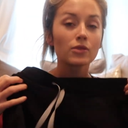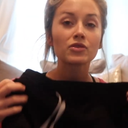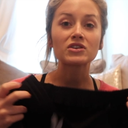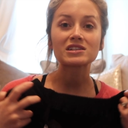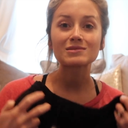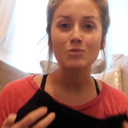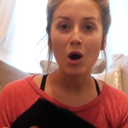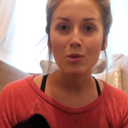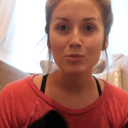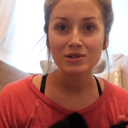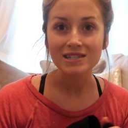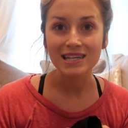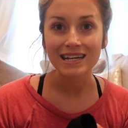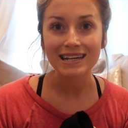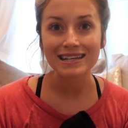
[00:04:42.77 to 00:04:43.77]
The small
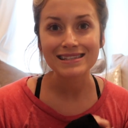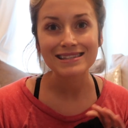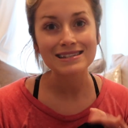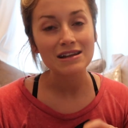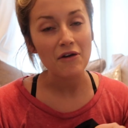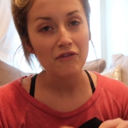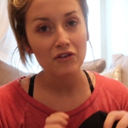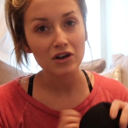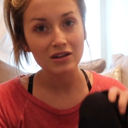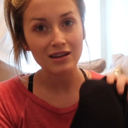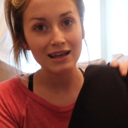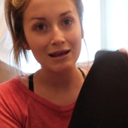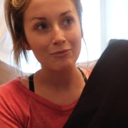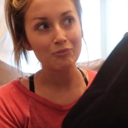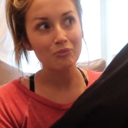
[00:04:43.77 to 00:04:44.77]
petite is
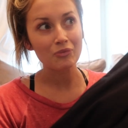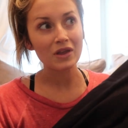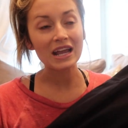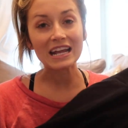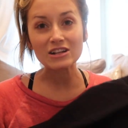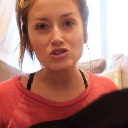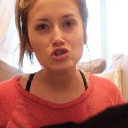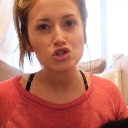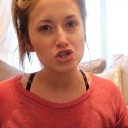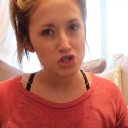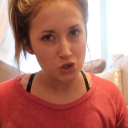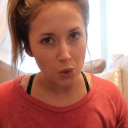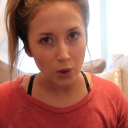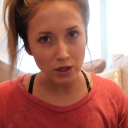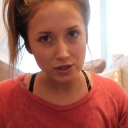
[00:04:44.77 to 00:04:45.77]
definitely, it's
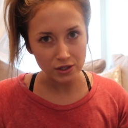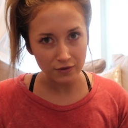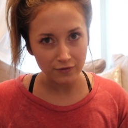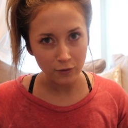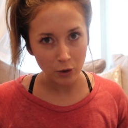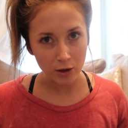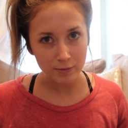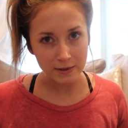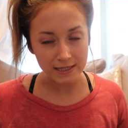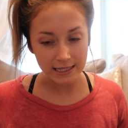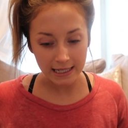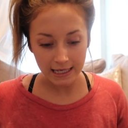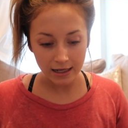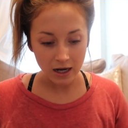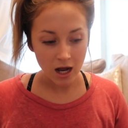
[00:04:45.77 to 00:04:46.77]
short for a
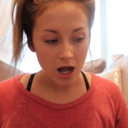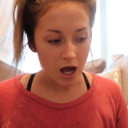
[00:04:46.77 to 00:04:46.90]
petite.